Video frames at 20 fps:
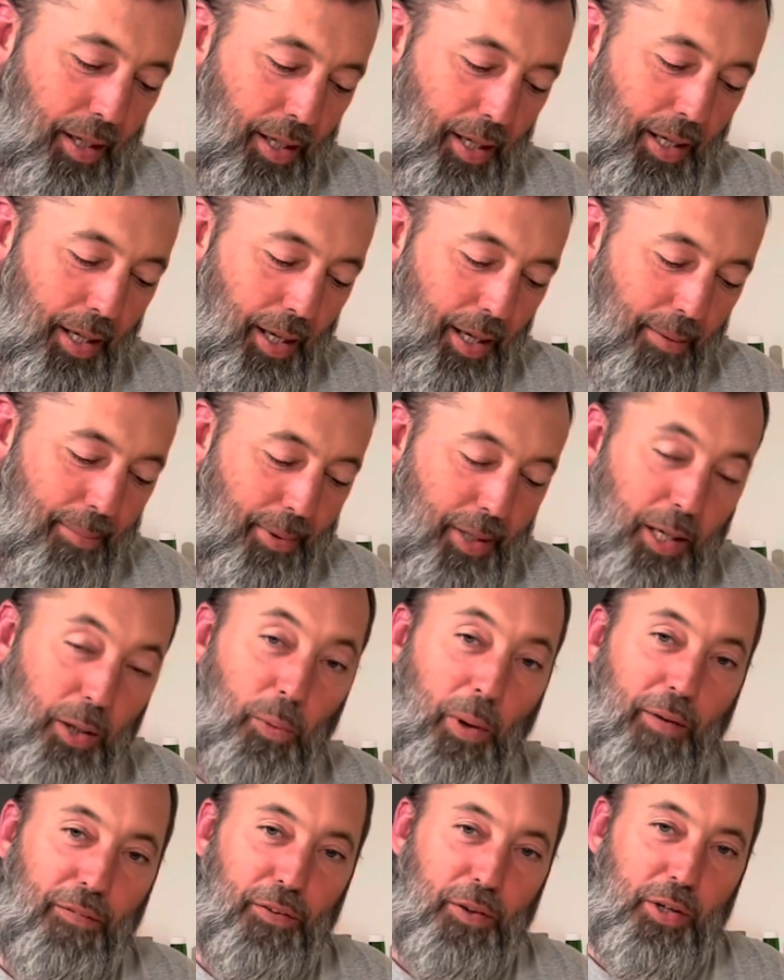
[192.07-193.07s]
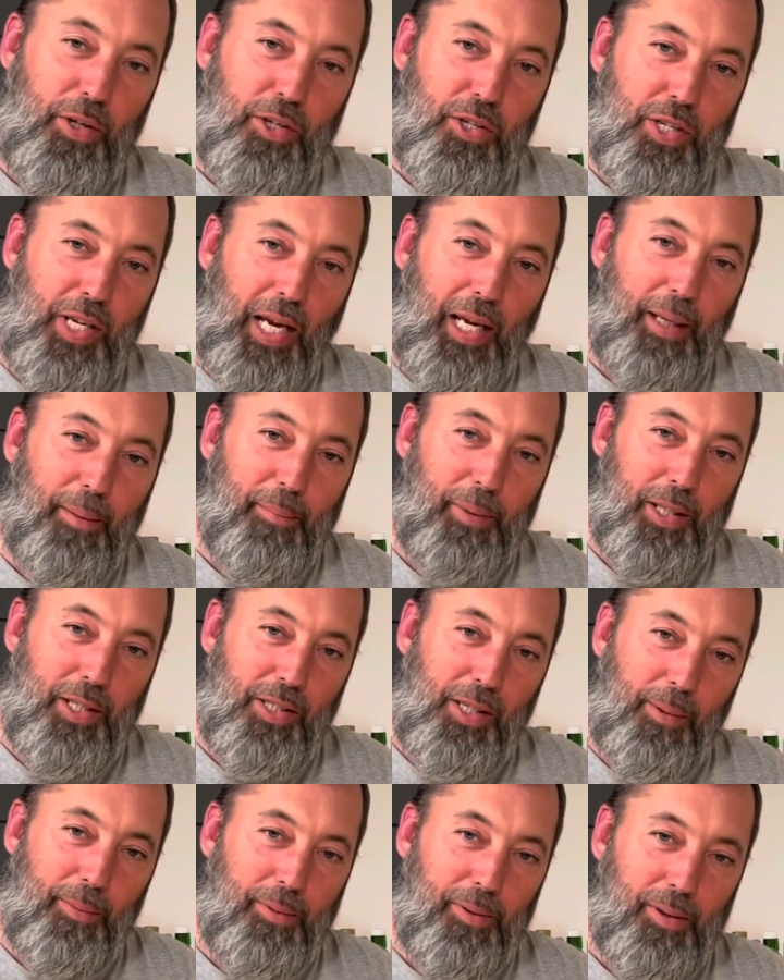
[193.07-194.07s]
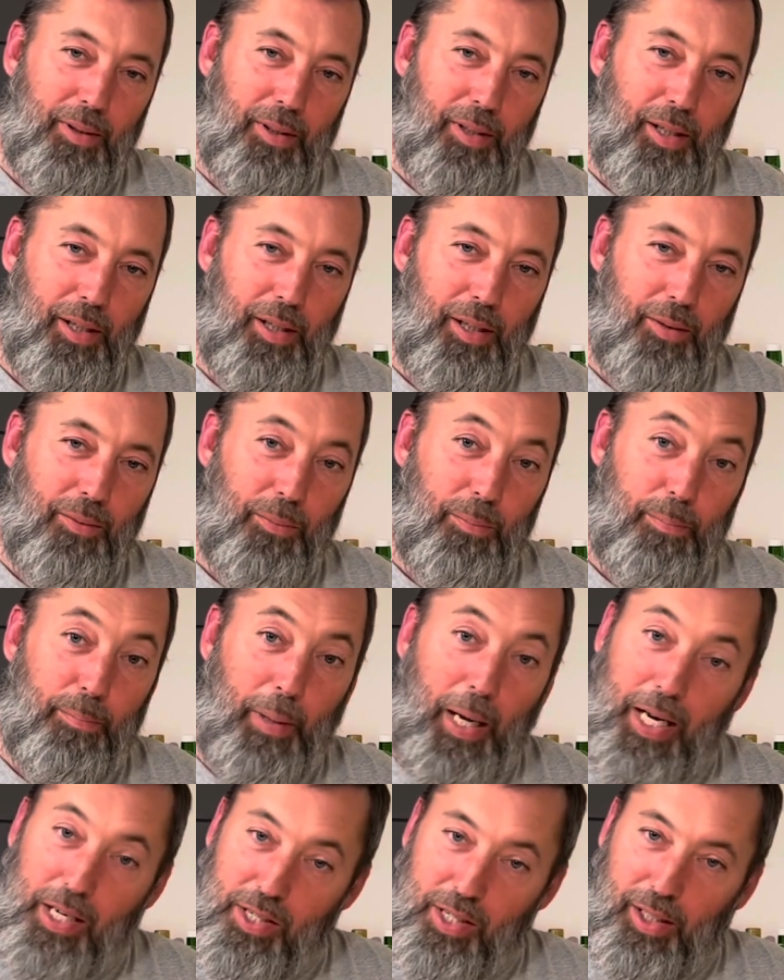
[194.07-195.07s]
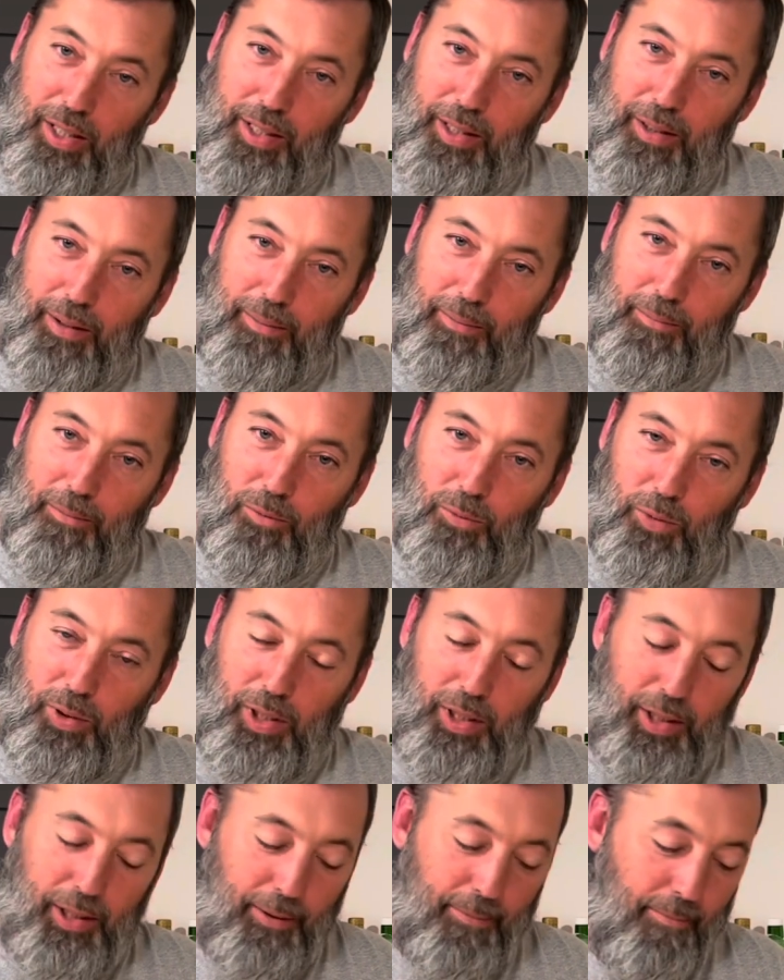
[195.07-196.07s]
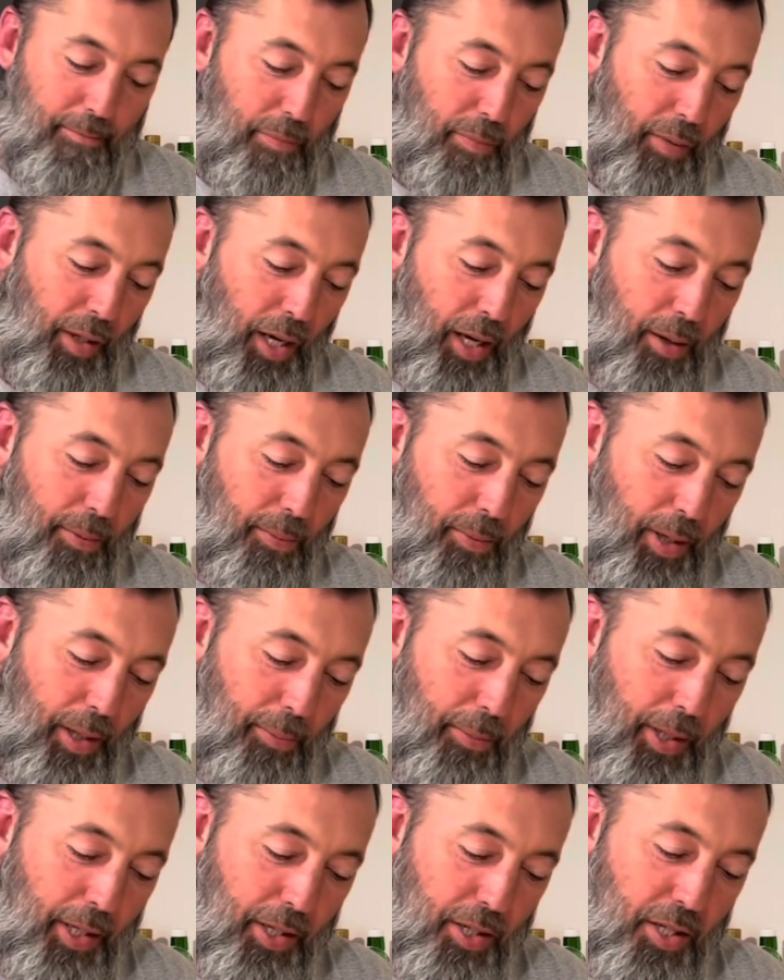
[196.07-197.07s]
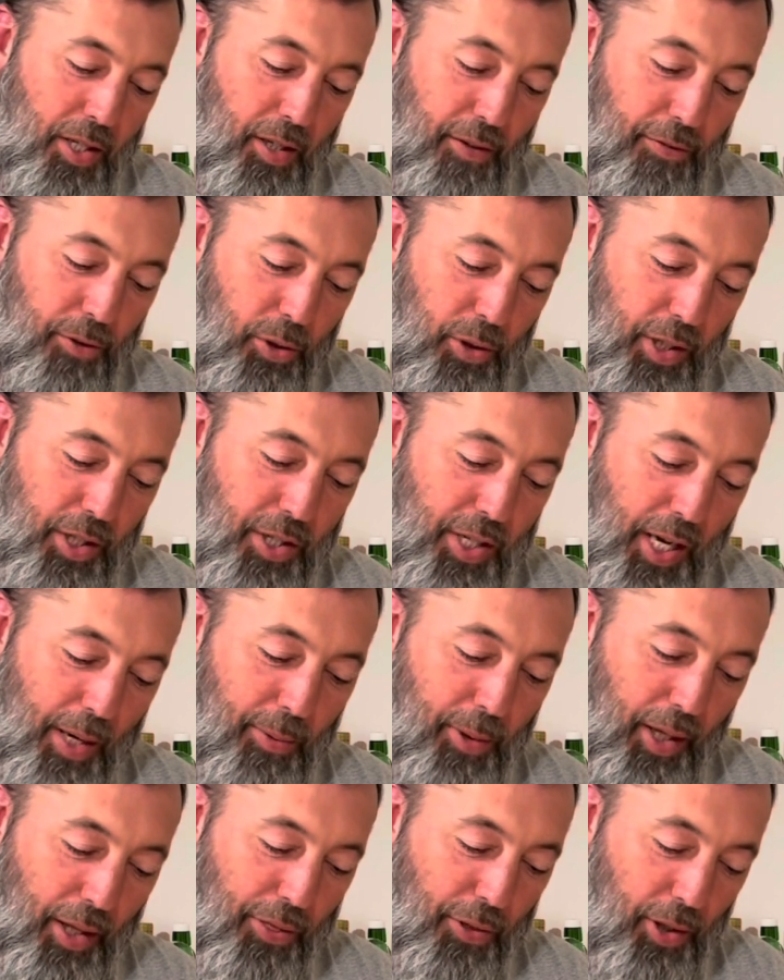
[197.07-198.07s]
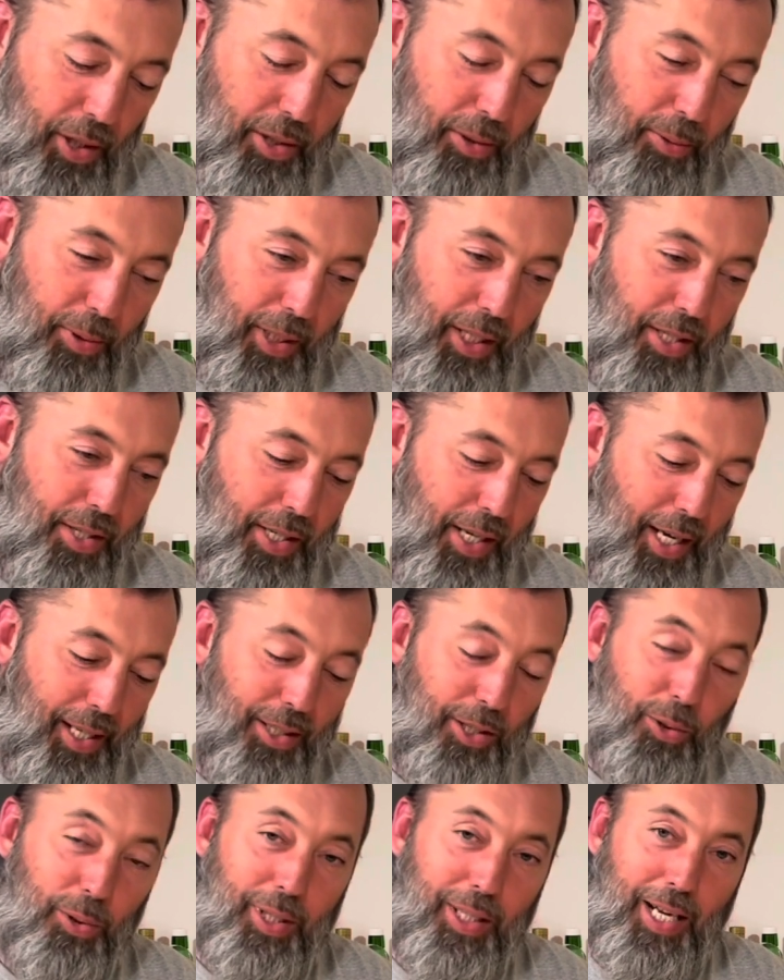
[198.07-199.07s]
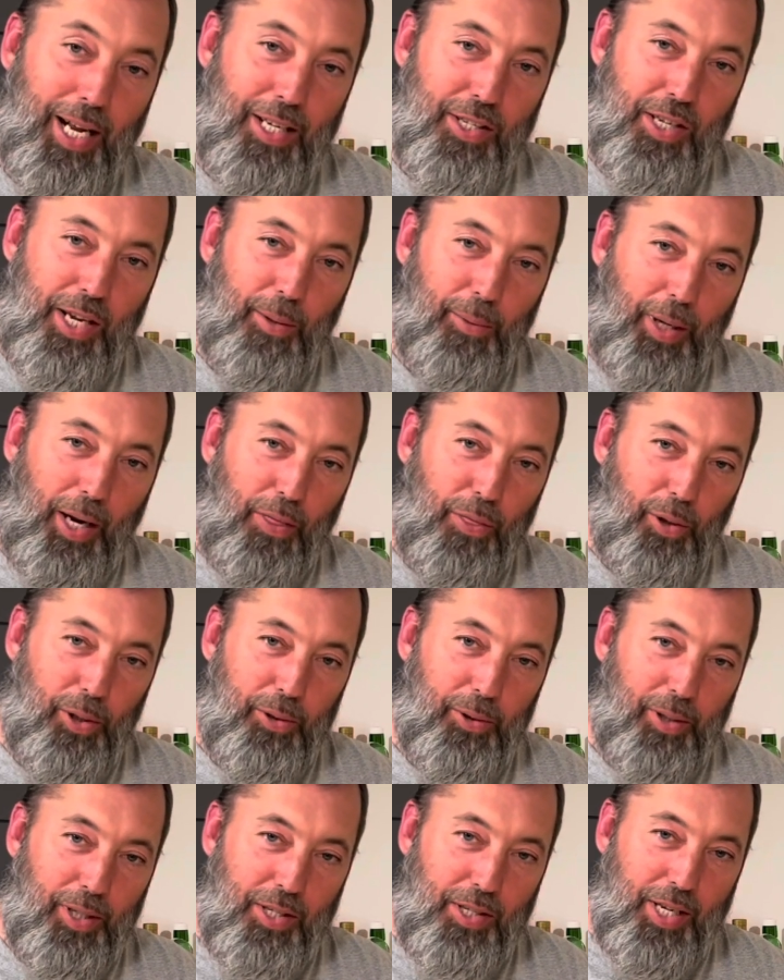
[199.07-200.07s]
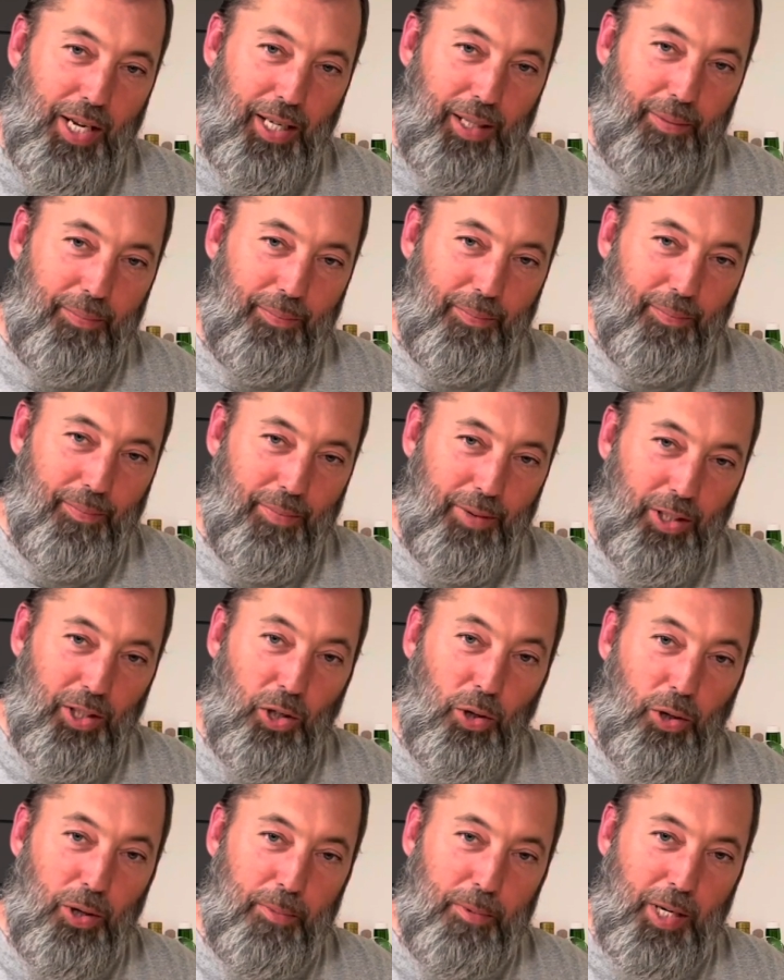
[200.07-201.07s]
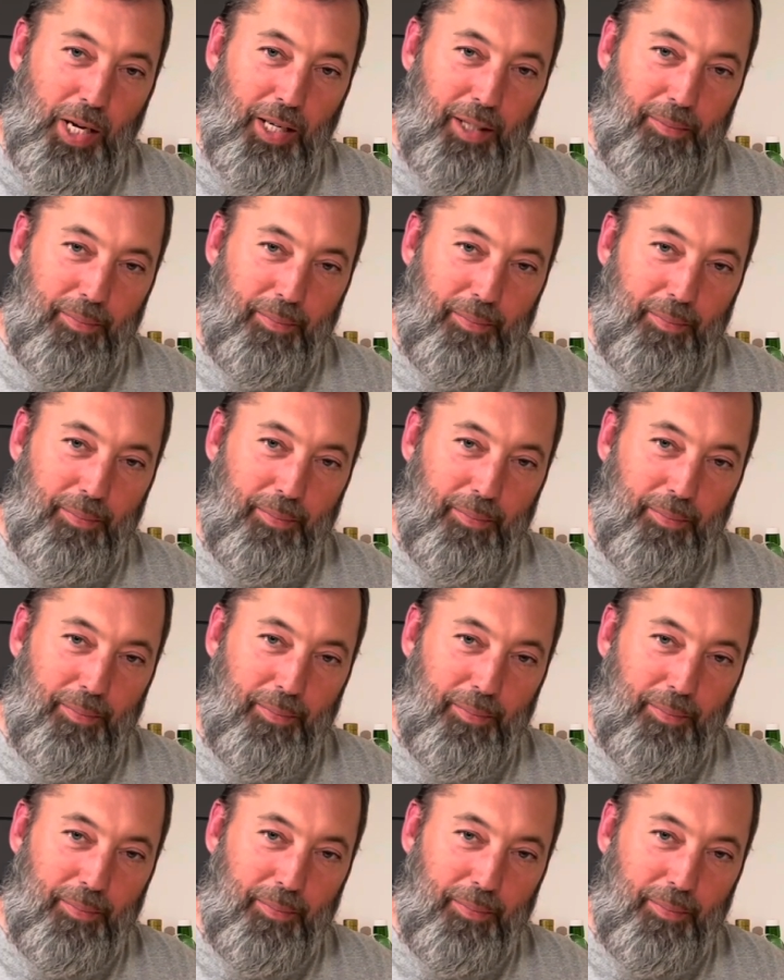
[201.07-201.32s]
I'm gonna wait for you to say it because Basic. Really? I wanted to see if you were going to say what I thought you were going to say, and you did not say what I thought you were going to say. You know what I'm saying?